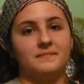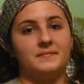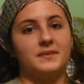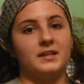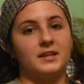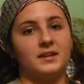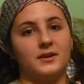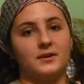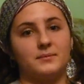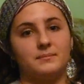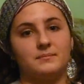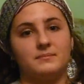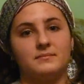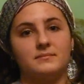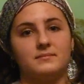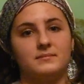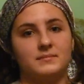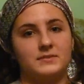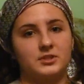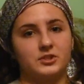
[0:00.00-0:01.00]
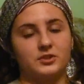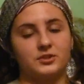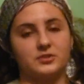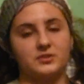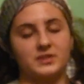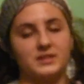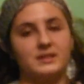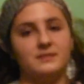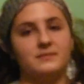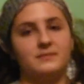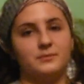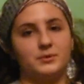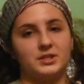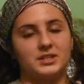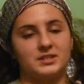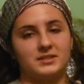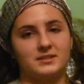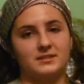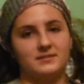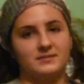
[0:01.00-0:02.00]
you know, surgery, which
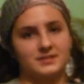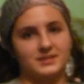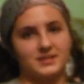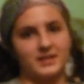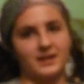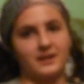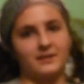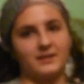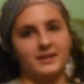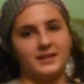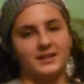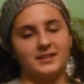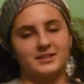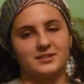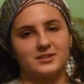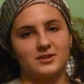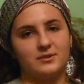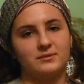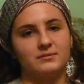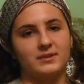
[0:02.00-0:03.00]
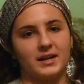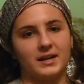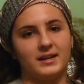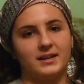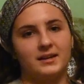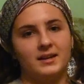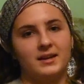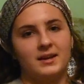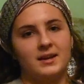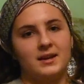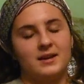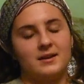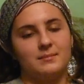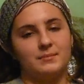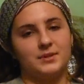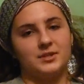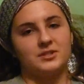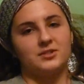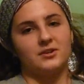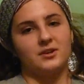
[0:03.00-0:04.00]
is scary in its own right,
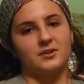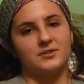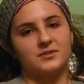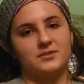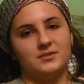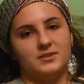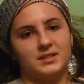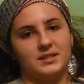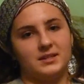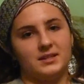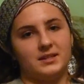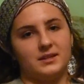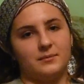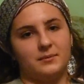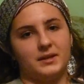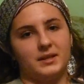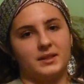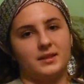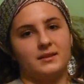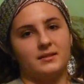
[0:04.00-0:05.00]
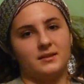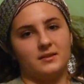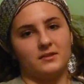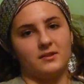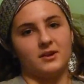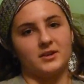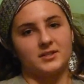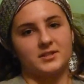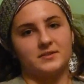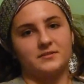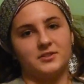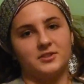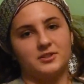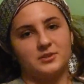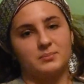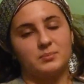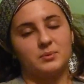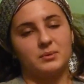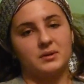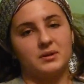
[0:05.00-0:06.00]
but you're also dealing with the loss of your
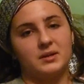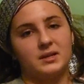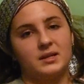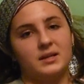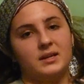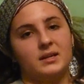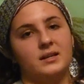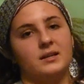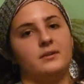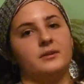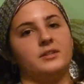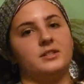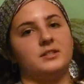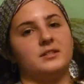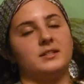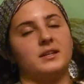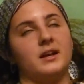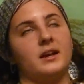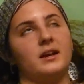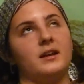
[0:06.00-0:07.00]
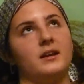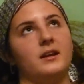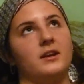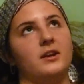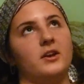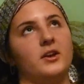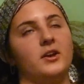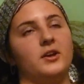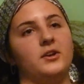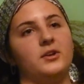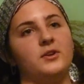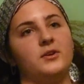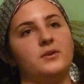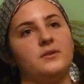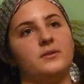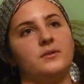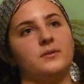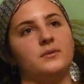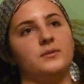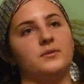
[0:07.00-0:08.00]
sport, which is a
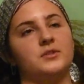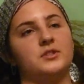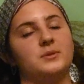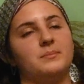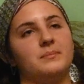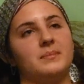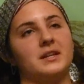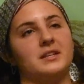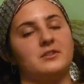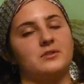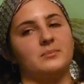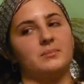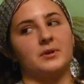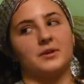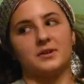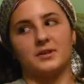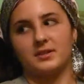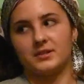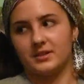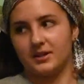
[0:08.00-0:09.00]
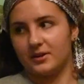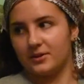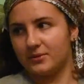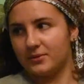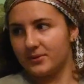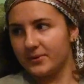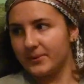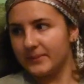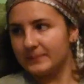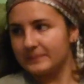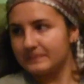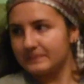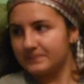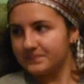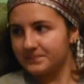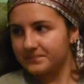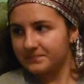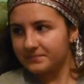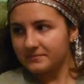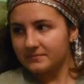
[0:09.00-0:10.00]
huge mental burden to go through.
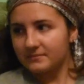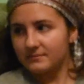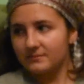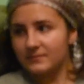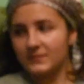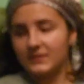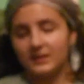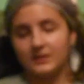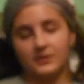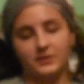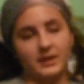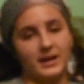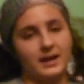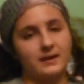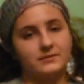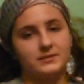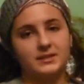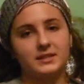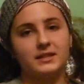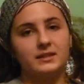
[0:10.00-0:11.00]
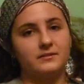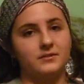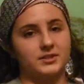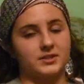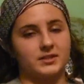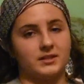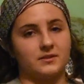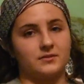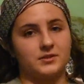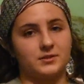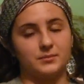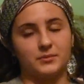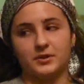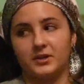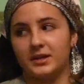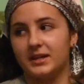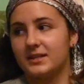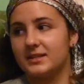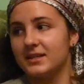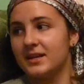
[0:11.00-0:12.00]
You have to give yourself some
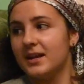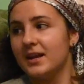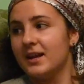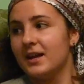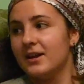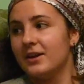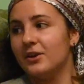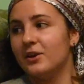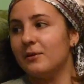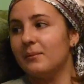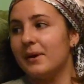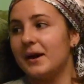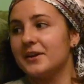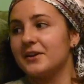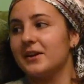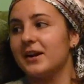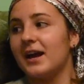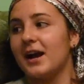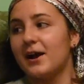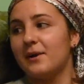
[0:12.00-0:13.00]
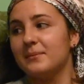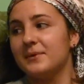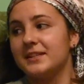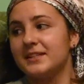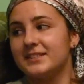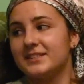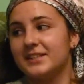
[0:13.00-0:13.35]
grace, no matter how many